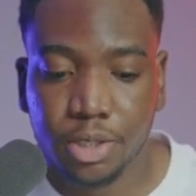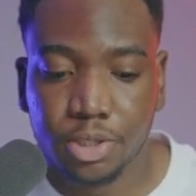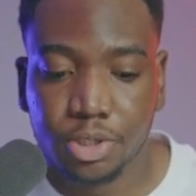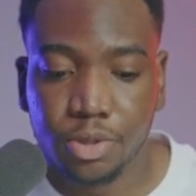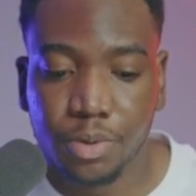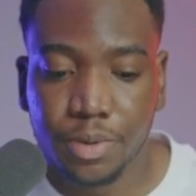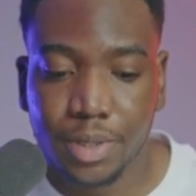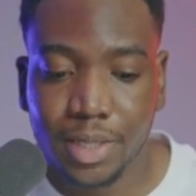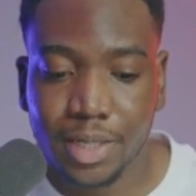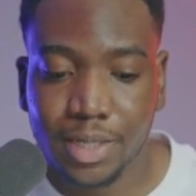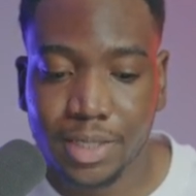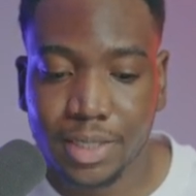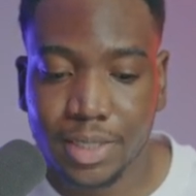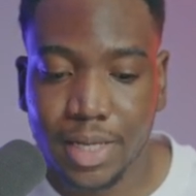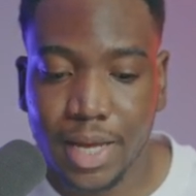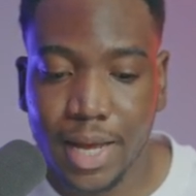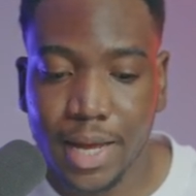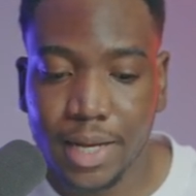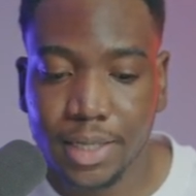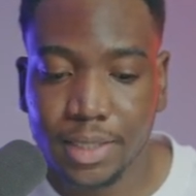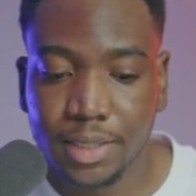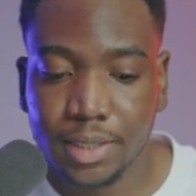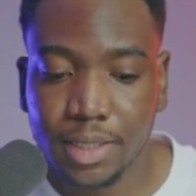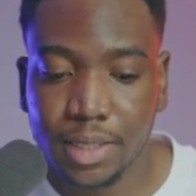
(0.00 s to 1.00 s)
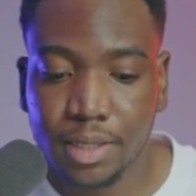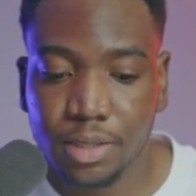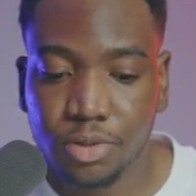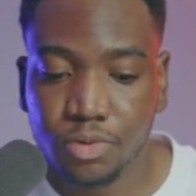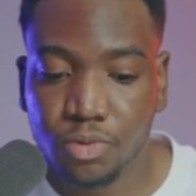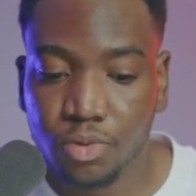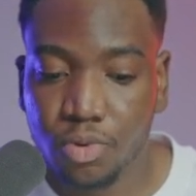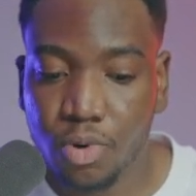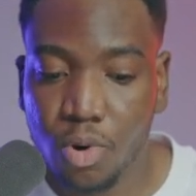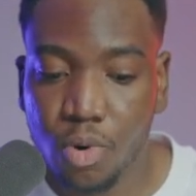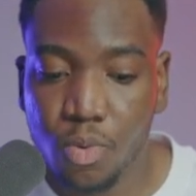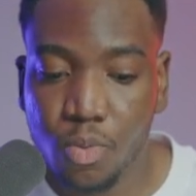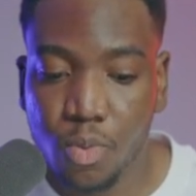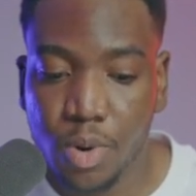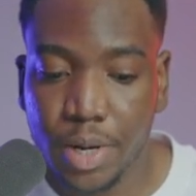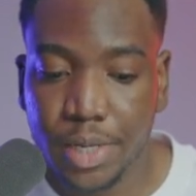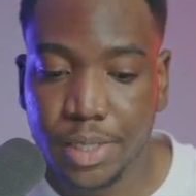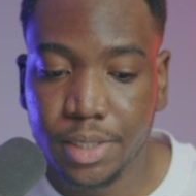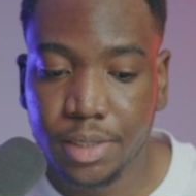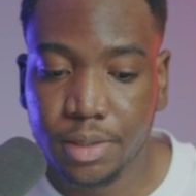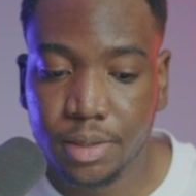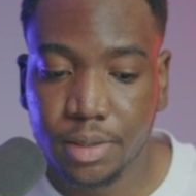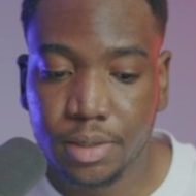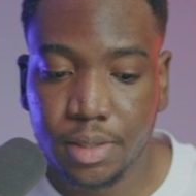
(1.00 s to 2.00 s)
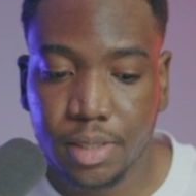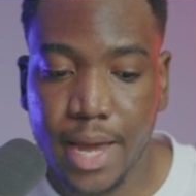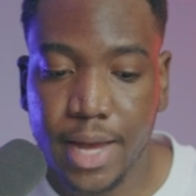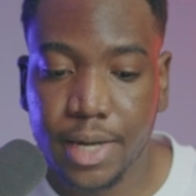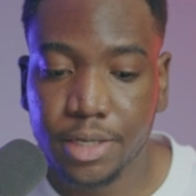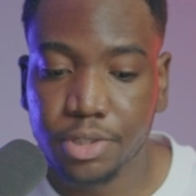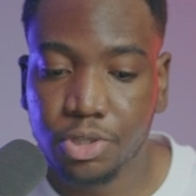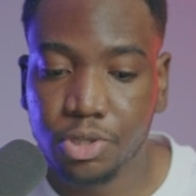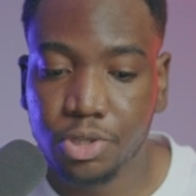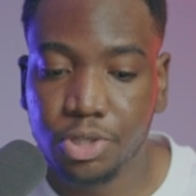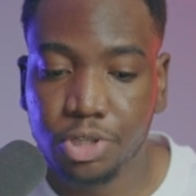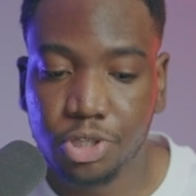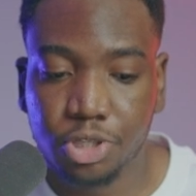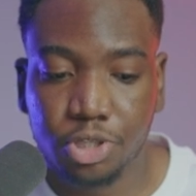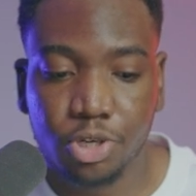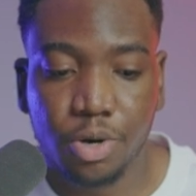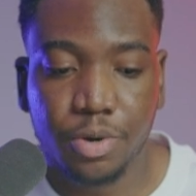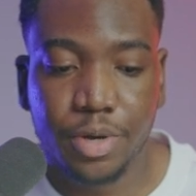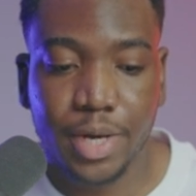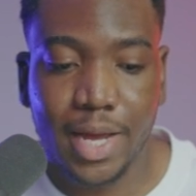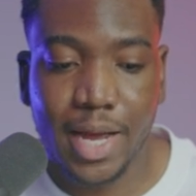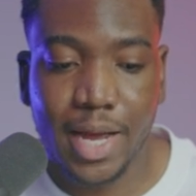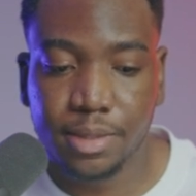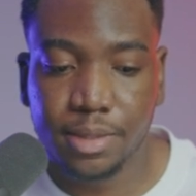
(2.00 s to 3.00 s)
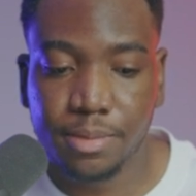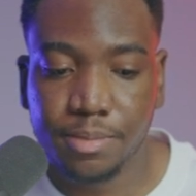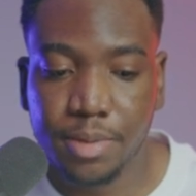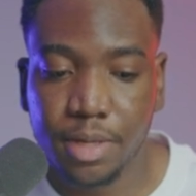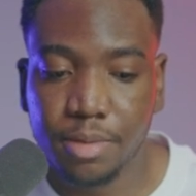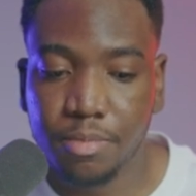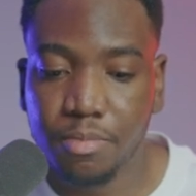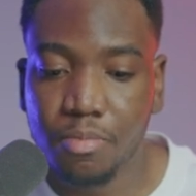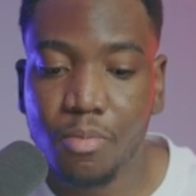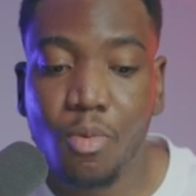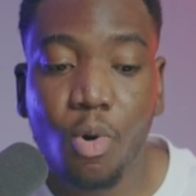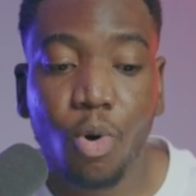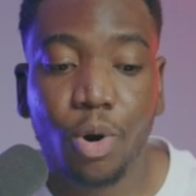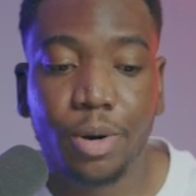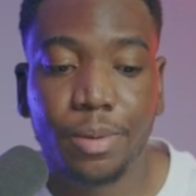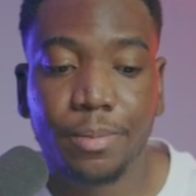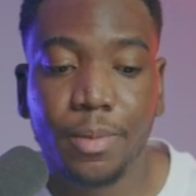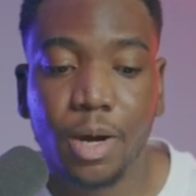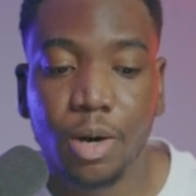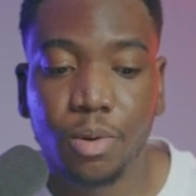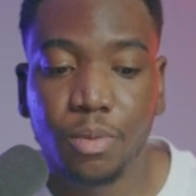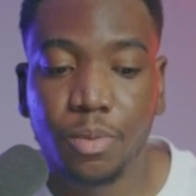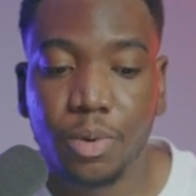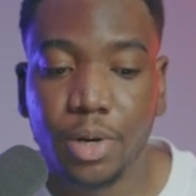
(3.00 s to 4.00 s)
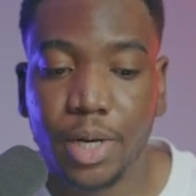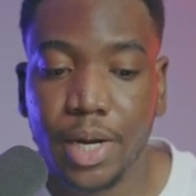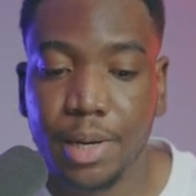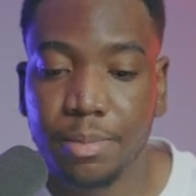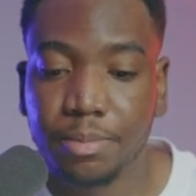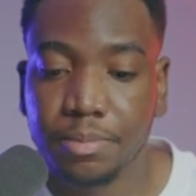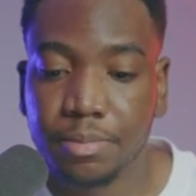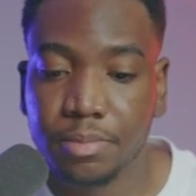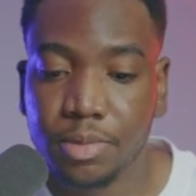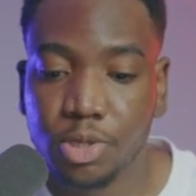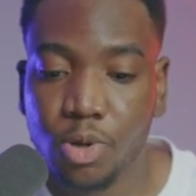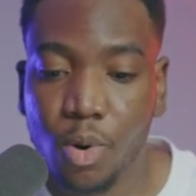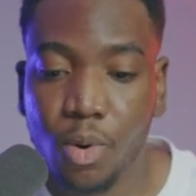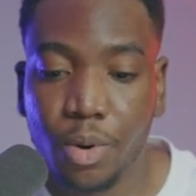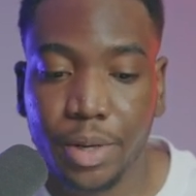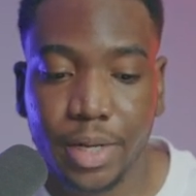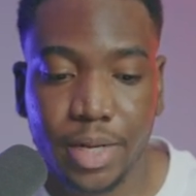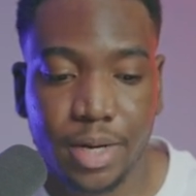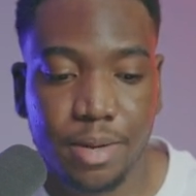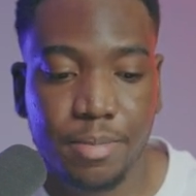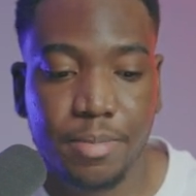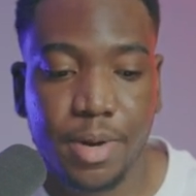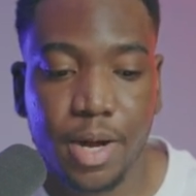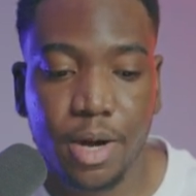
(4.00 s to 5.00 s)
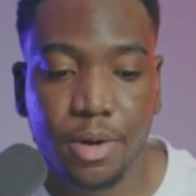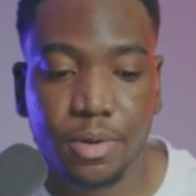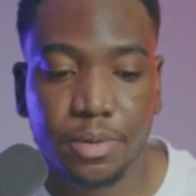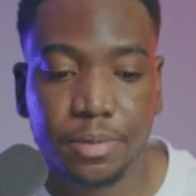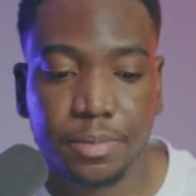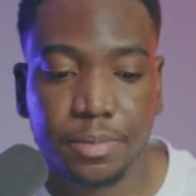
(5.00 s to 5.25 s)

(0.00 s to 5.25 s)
So in this case, it's row 1. And to just show you a bit more about what I'm talking about,